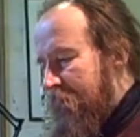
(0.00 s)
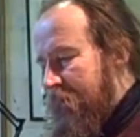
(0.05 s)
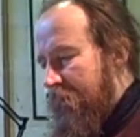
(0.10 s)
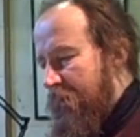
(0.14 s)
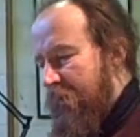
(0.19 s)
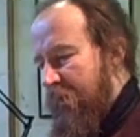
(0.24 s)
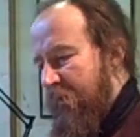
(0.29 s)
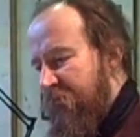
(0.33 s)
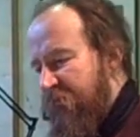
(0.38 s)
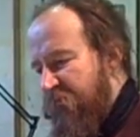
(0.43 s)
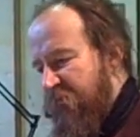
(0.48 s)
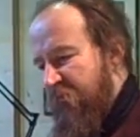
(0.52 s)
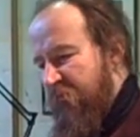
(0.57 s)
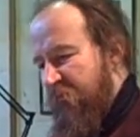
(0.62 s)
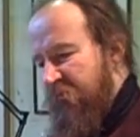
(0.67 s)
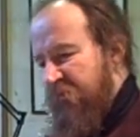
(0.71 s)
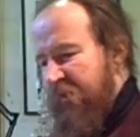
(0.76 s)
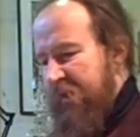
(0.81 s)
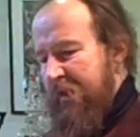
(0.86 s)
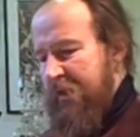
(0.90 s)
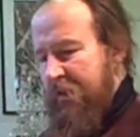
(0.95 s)
live
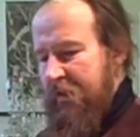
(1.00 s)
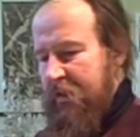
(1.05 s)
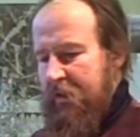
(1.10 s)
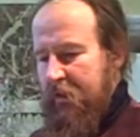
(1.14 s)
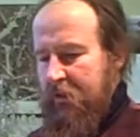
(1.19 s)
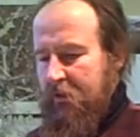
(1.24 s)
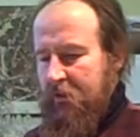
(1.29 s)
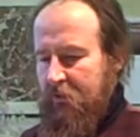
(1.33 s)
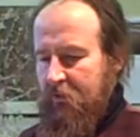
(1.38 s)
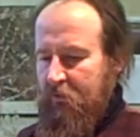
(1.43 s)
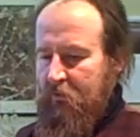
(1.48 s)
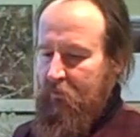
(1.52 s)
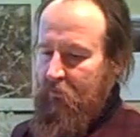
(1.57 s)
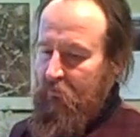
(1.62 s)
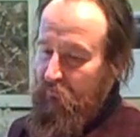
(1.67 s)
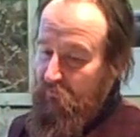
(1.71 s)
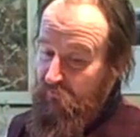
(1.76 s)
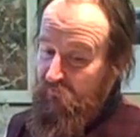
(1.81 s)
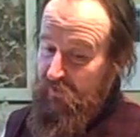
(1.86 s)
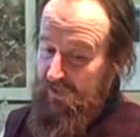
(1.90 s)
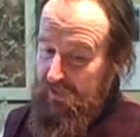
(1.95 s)
fairly
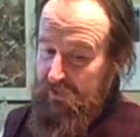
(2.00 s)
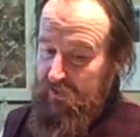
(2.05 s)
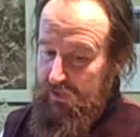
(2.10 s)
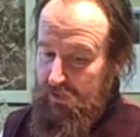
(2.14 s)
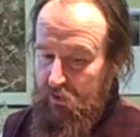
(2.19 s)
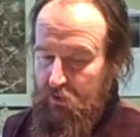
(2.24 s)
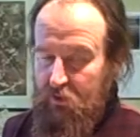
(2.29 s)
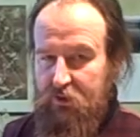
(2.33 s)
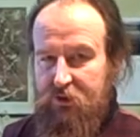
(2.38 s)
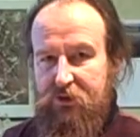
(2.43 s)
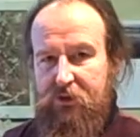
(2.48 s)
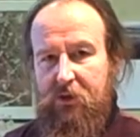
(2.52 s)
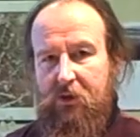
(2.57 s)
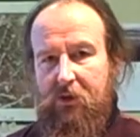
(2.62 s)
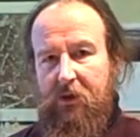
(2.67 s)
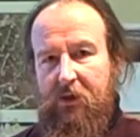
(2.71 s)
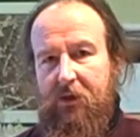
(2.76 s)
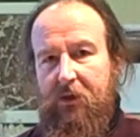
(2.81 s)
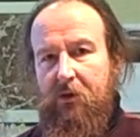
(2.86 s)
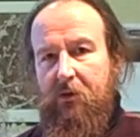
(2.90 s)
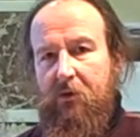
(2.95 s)

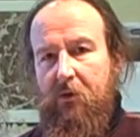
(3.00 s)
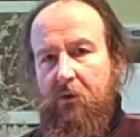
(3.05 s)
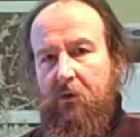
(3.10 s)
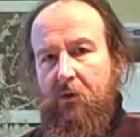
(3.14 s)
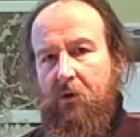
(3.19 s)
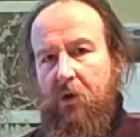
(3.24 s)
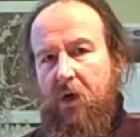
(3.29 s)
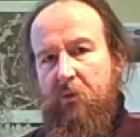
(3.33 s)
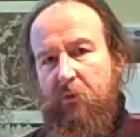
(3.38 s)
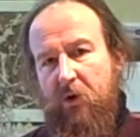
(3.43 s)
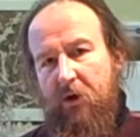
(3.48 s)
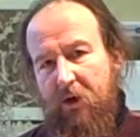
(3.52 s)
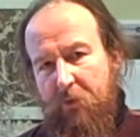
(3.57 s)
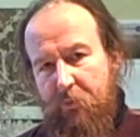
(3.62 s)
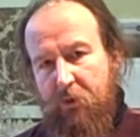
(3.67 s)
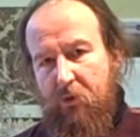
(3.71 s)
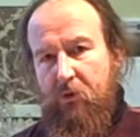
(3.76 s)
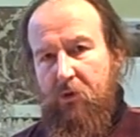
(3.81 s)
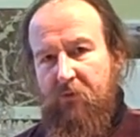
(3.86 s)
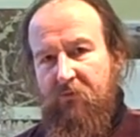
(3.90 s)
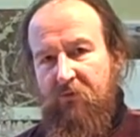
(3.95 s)
holistically. I'm a
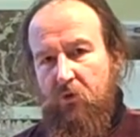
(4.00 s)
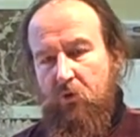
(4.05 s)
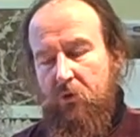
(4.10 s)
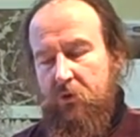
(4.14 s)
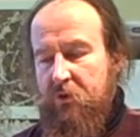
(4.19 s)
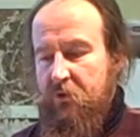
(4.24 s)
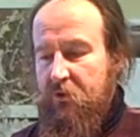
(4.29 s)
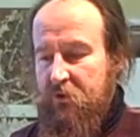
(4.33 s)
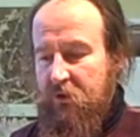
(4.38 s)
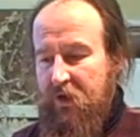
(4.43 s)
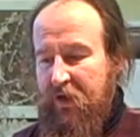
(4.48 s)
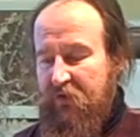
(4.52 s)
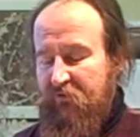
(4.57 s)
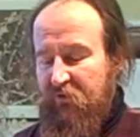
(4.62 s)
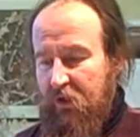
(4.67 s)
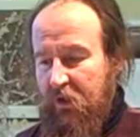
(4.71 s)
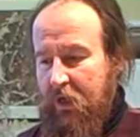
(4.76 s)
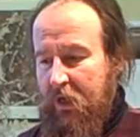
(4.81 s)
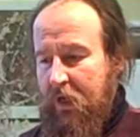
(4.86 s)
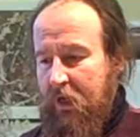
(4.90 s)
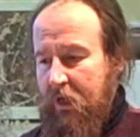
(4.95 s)
hypocrite, of course, because I have a
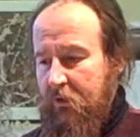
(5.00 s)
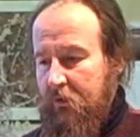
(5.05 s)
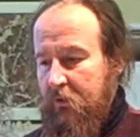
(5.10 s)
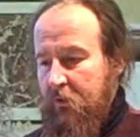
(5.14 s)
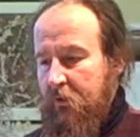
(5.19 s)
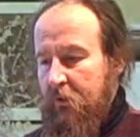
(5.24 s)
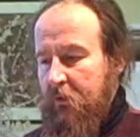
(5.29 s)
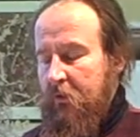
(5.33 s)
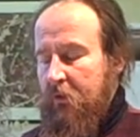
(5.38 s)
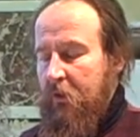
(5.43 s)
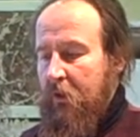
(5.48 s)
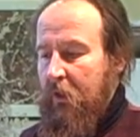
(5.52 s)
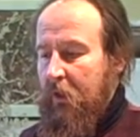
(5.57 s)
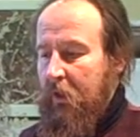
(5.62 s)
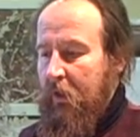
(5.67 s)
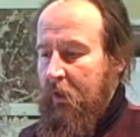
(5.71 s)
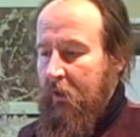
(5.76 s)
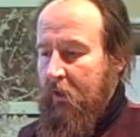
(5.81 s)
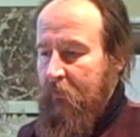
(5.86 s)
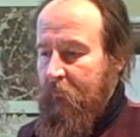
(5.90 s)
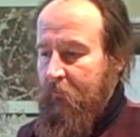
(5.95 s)
car
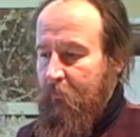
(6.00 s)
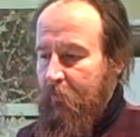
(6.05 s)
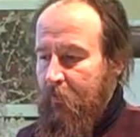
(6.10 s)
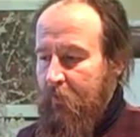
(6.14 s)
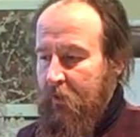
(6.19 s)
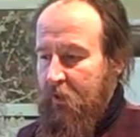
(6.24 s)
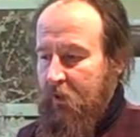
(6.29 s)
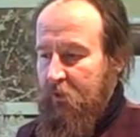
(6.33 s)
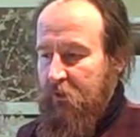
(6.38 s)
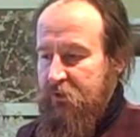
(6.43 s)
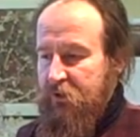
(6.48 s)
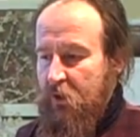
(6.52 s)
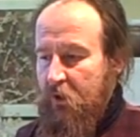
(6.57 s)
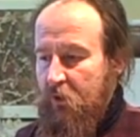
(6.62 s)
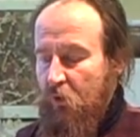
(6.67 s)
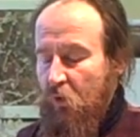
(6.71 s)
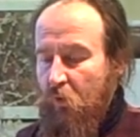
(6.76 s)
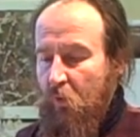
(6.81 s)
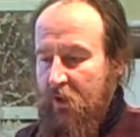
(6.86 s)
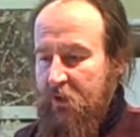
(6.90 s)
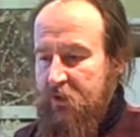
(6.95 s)
and I don't
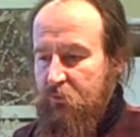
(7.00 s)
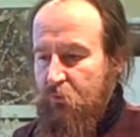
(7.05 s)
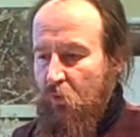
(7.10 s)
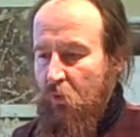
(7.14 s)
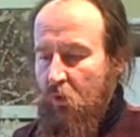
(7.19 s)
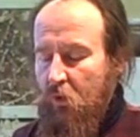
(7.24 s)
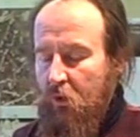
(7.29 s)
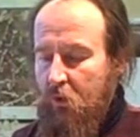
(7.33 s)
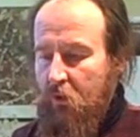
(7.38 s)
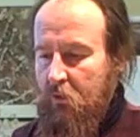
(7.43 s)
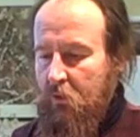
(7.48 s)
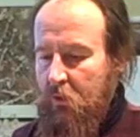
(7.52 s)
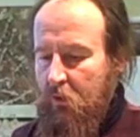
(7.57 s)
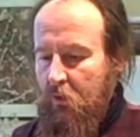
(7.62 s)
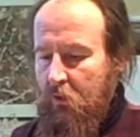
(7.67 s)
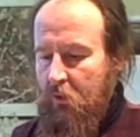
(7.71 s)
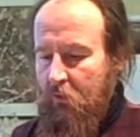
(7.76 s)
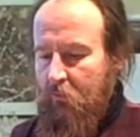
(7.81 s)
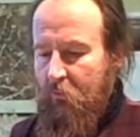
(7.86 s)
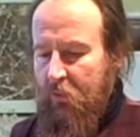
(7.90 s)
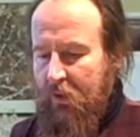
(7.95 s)
always walk.
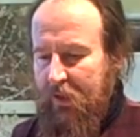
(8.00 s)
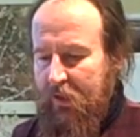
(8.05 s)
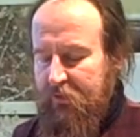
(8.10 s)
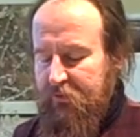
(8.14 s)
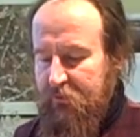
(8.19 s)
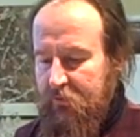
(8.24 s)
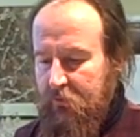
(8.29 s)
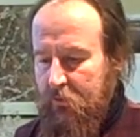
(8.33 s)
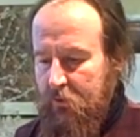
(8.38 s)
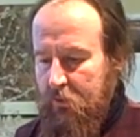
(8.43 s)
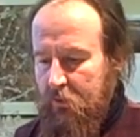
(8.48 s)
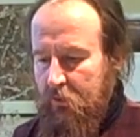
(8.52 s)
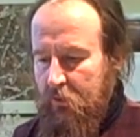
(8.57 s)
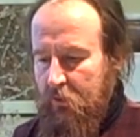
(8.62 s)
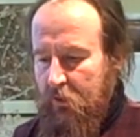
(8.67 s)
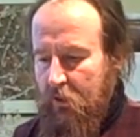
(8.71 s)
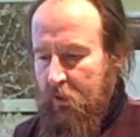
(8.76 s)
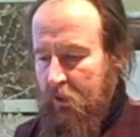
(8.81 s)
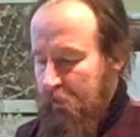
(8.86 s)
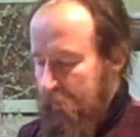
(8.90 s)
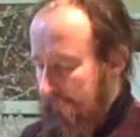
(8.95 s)
But
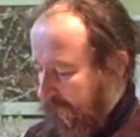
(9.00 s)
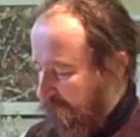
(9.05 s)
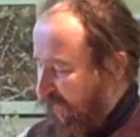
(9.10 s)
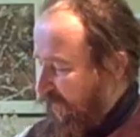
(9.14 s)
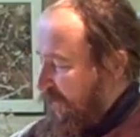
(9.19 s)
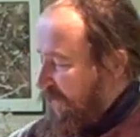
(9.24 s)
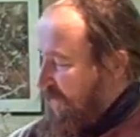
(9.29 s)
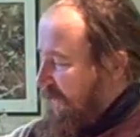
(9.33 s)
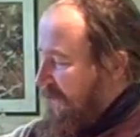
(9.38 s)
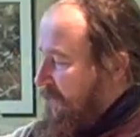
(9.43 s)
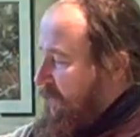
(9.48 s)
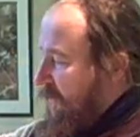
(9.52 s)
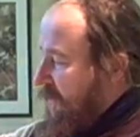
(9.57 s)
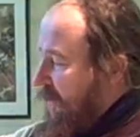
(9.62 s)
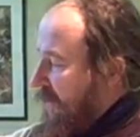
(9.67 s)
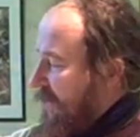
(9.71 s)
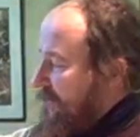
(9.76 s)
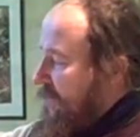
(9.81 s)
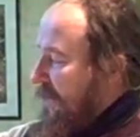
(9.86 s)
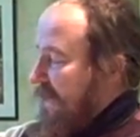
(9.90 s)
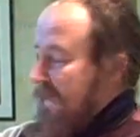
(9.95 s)
for example,
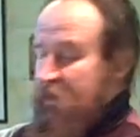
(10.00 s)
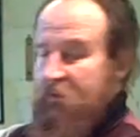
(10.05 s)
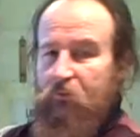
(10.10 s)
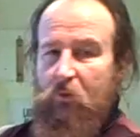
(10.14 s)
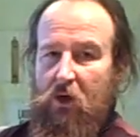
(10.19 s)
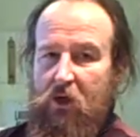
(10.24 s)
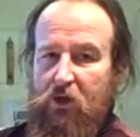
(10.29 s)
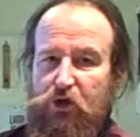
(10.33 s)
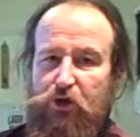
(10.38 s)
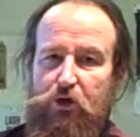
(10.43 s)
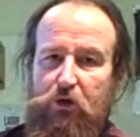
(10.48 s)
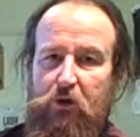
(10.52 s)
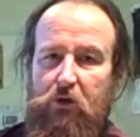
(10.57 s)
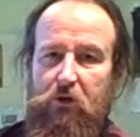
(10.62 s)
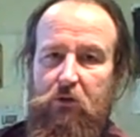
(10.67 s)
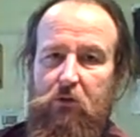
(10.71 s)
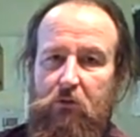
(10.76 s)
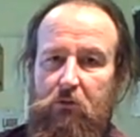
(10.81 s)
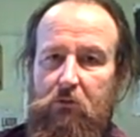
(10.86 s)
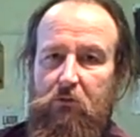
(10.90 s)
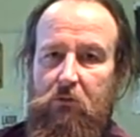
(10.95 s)
I made my shirt,
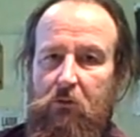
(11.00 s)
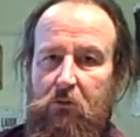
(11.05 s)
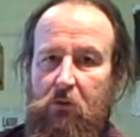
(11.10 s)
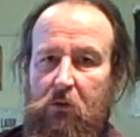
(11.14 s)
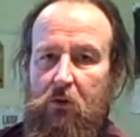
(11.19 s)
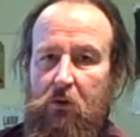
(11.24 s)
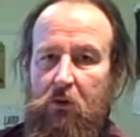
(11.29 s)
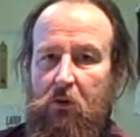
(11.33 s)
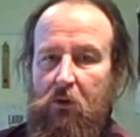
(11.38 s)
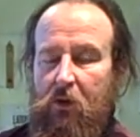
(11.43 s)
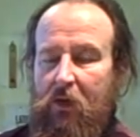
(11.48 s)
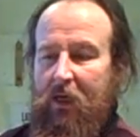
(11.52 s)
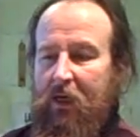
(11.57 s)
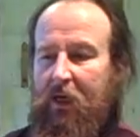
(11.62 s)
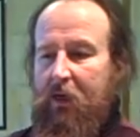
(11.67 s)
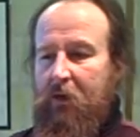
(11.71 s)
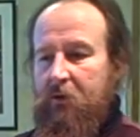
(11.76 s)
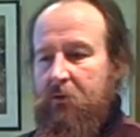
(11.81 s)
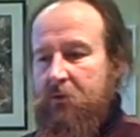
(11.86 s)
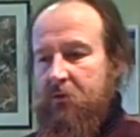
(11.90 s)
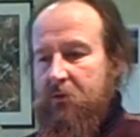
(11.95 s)

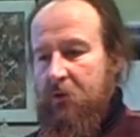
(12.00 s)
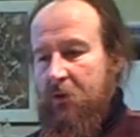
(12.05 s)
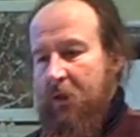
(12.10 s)
and